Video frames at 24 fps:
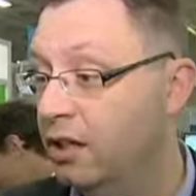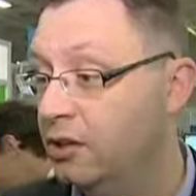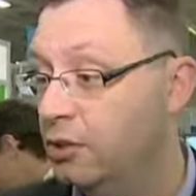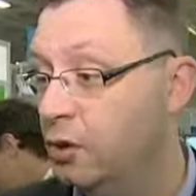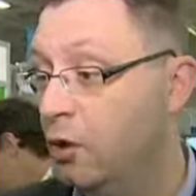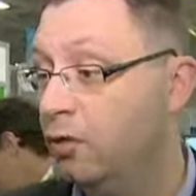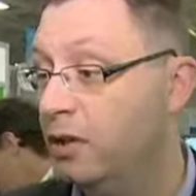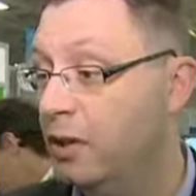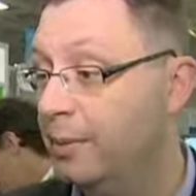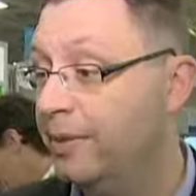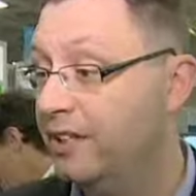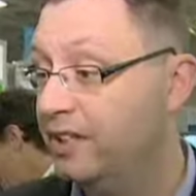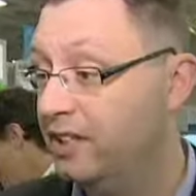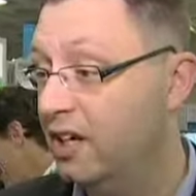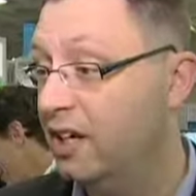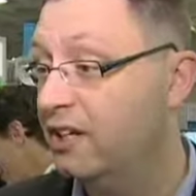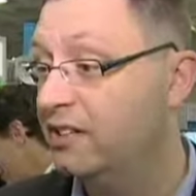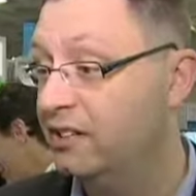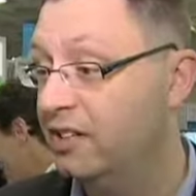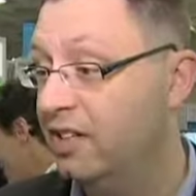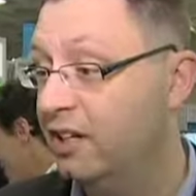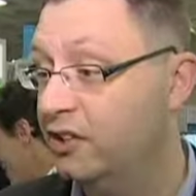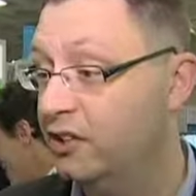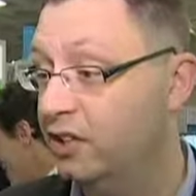So what Ribbit
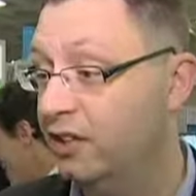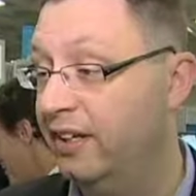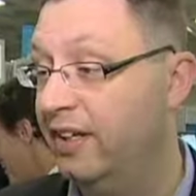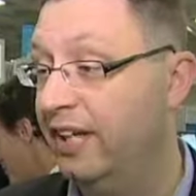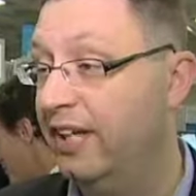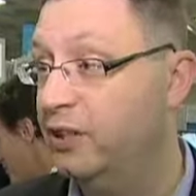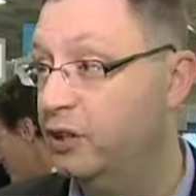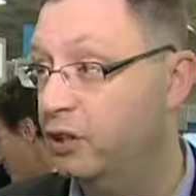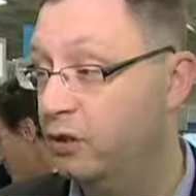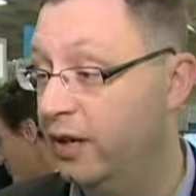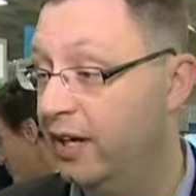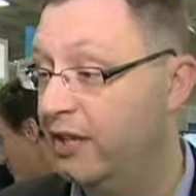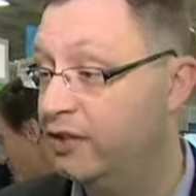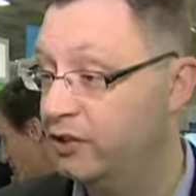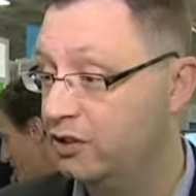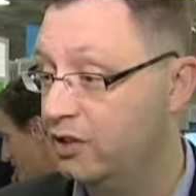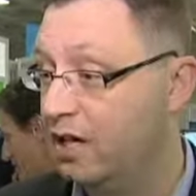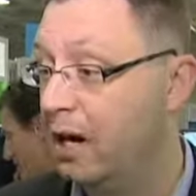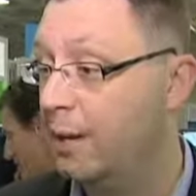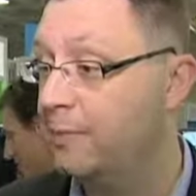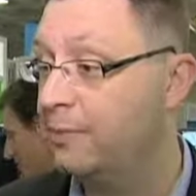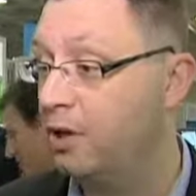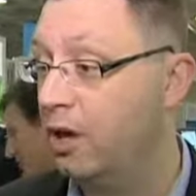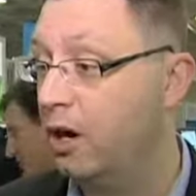does essentially, it
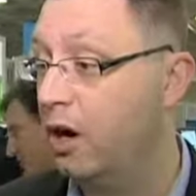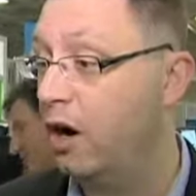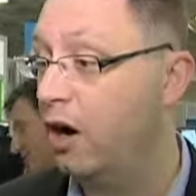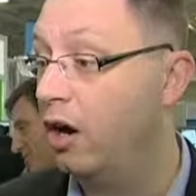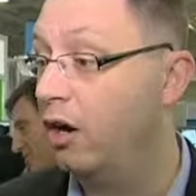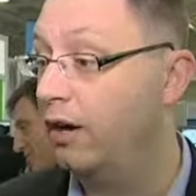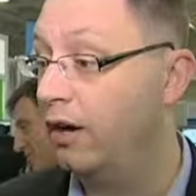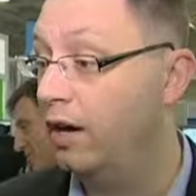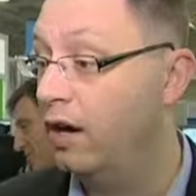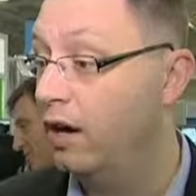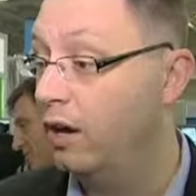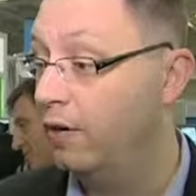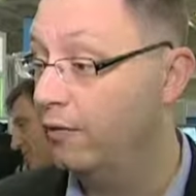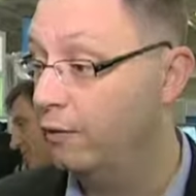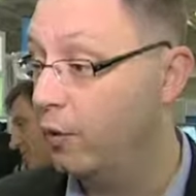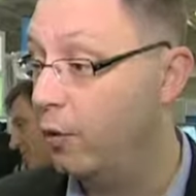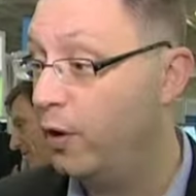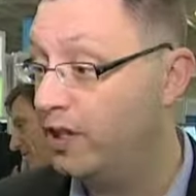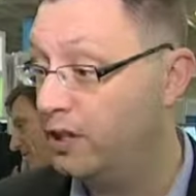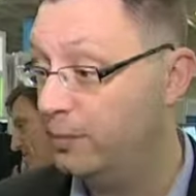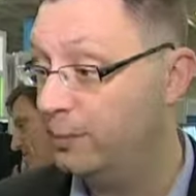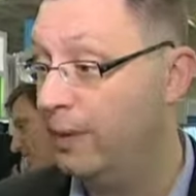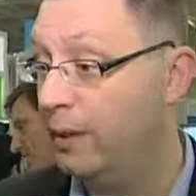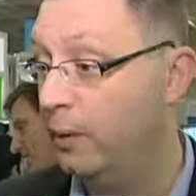transcribes our
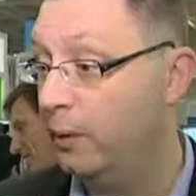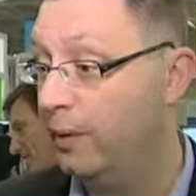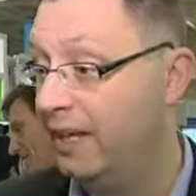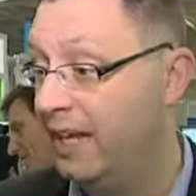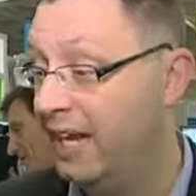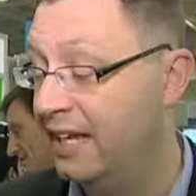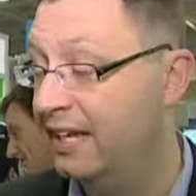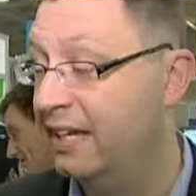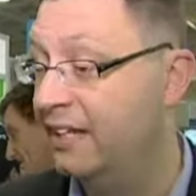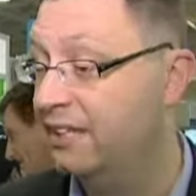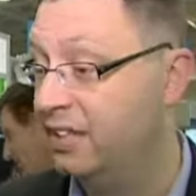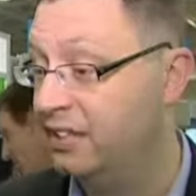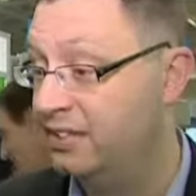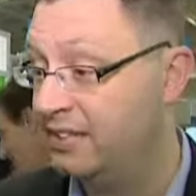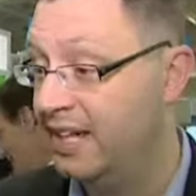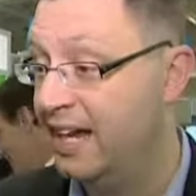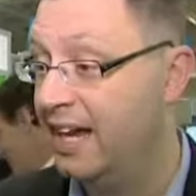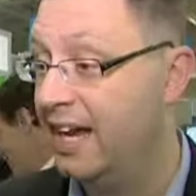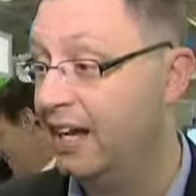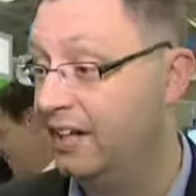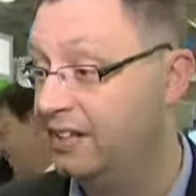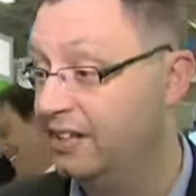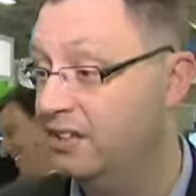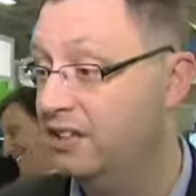voicemail we get into
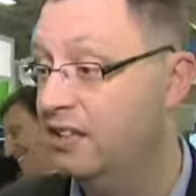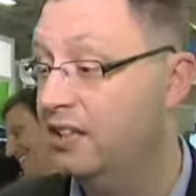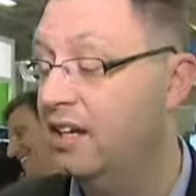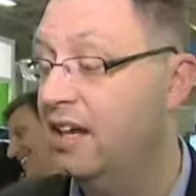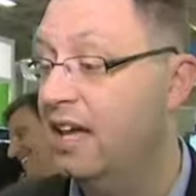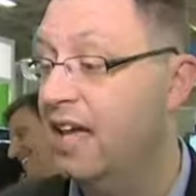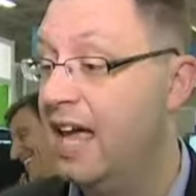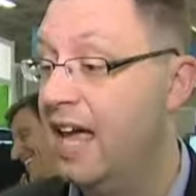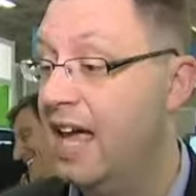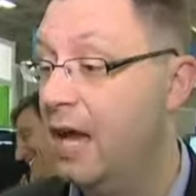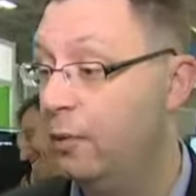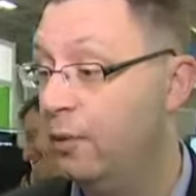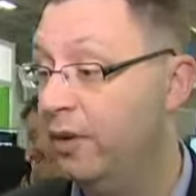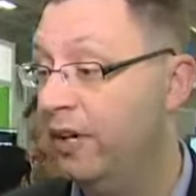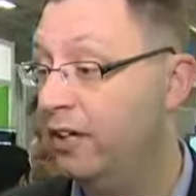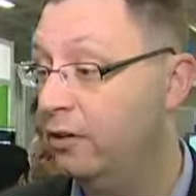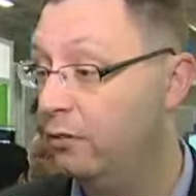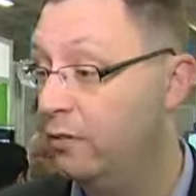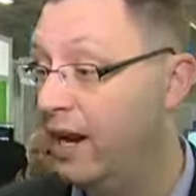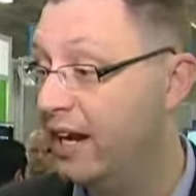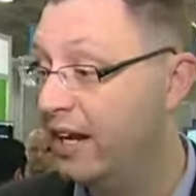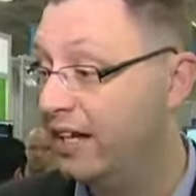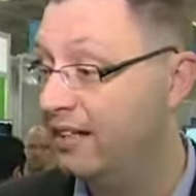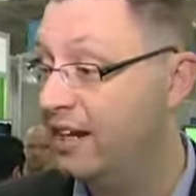text, and when it
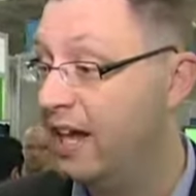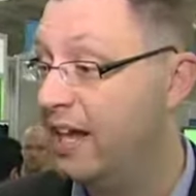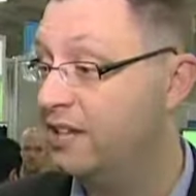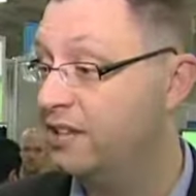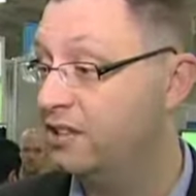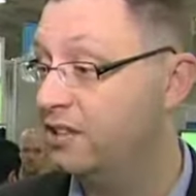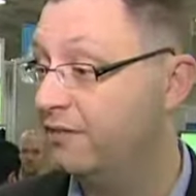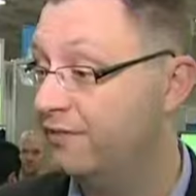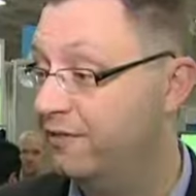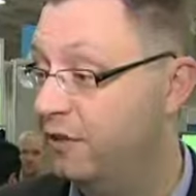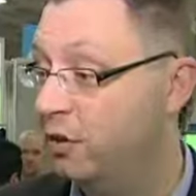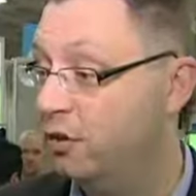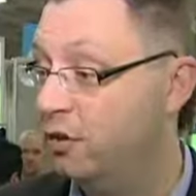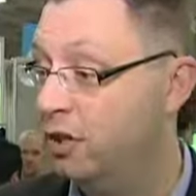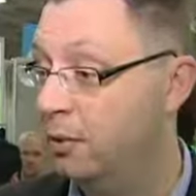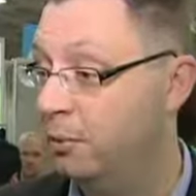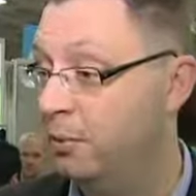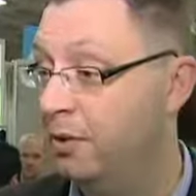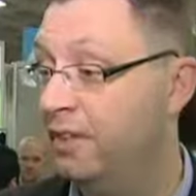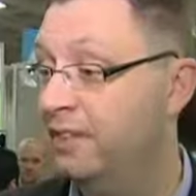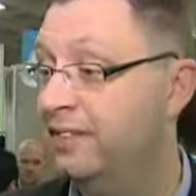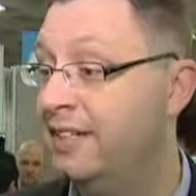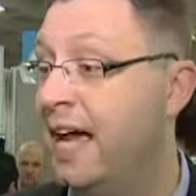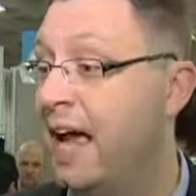recognizes the phone
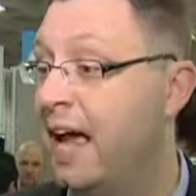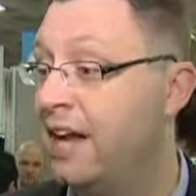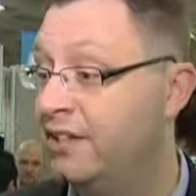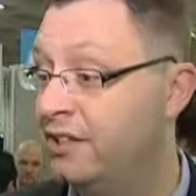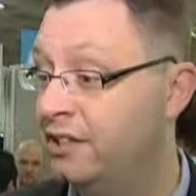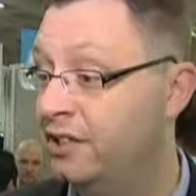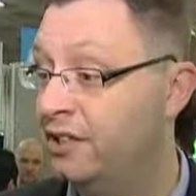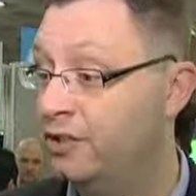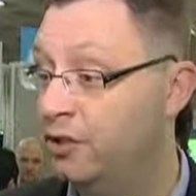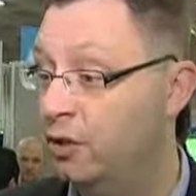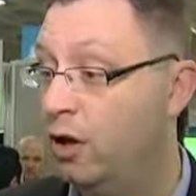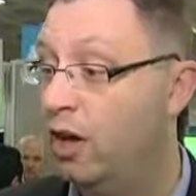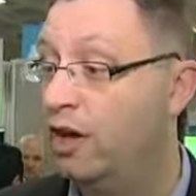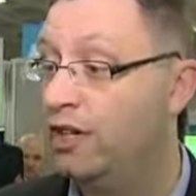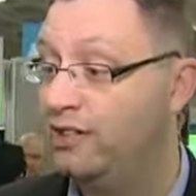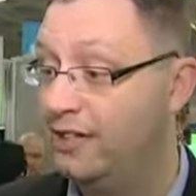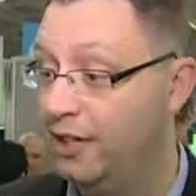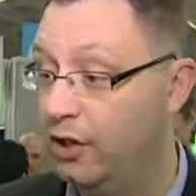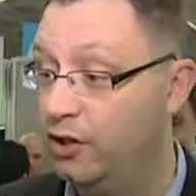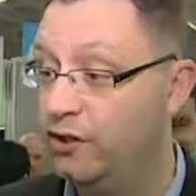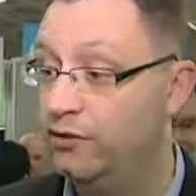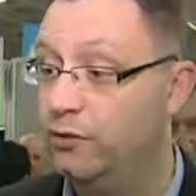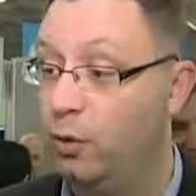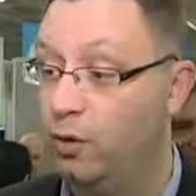number, it attaches it to our
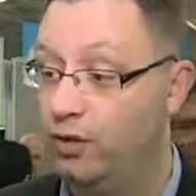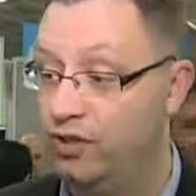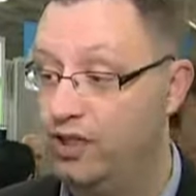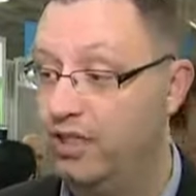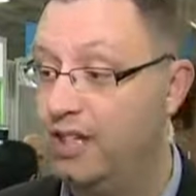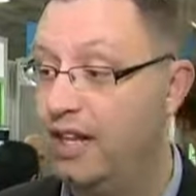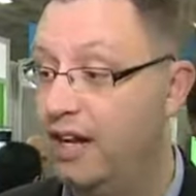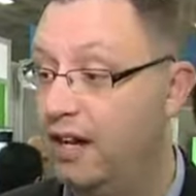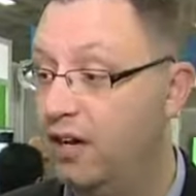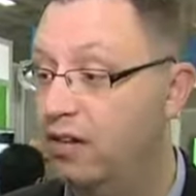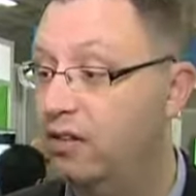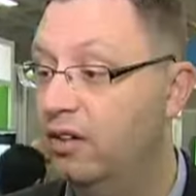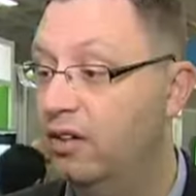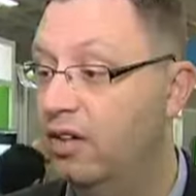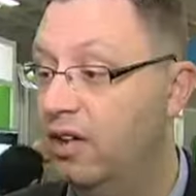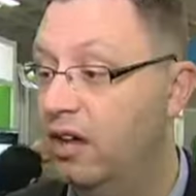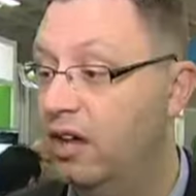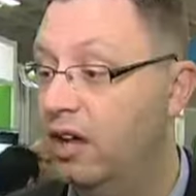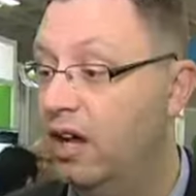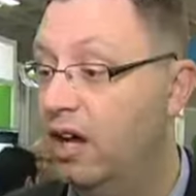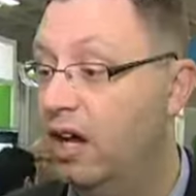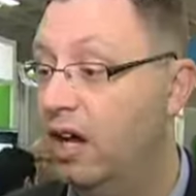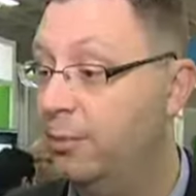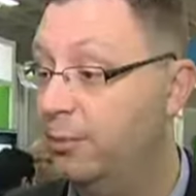Salesforce account,
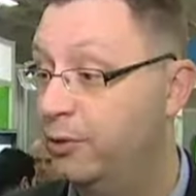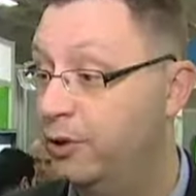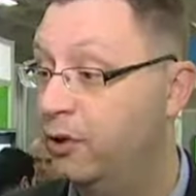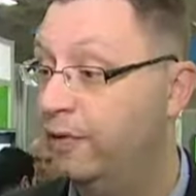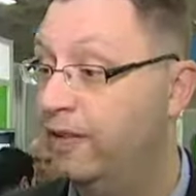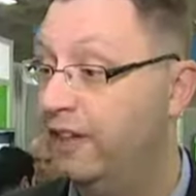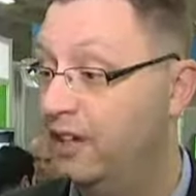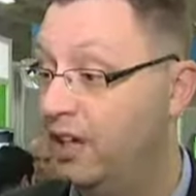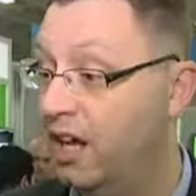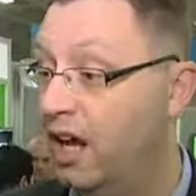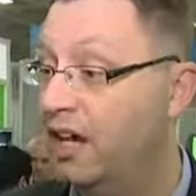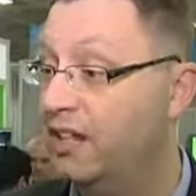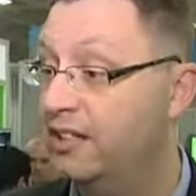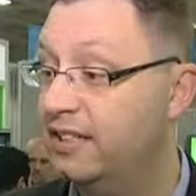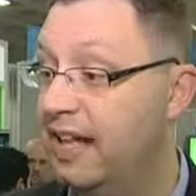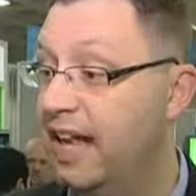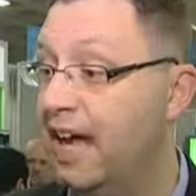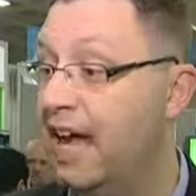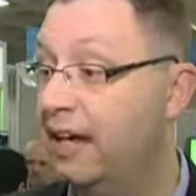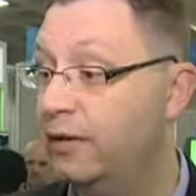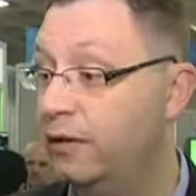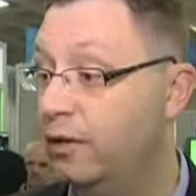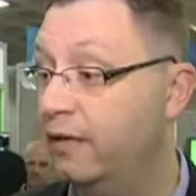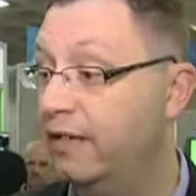um, to the
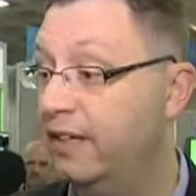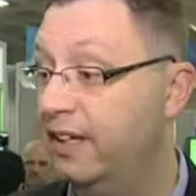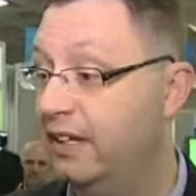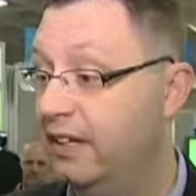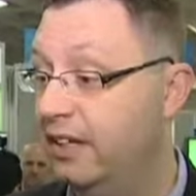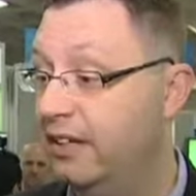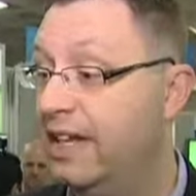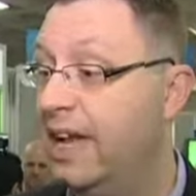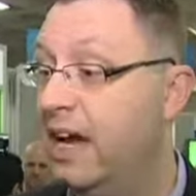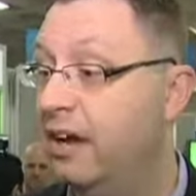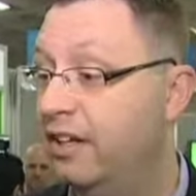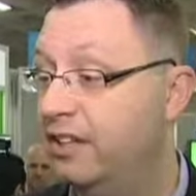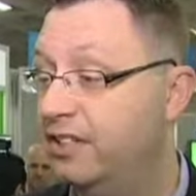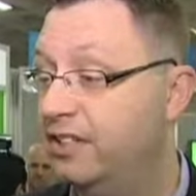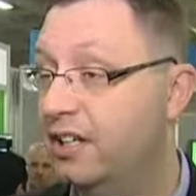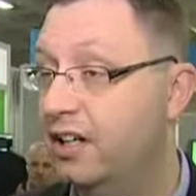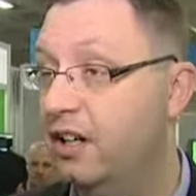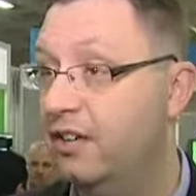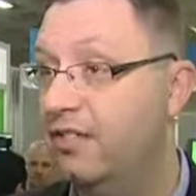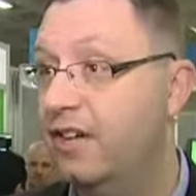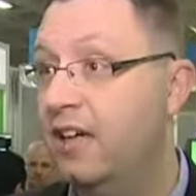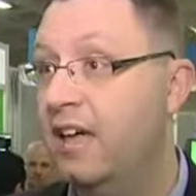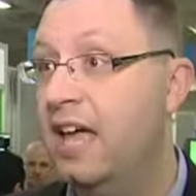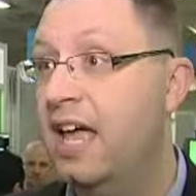contact or the account
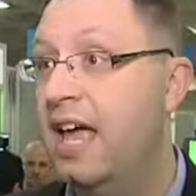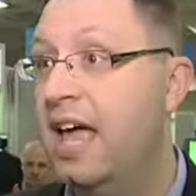itself.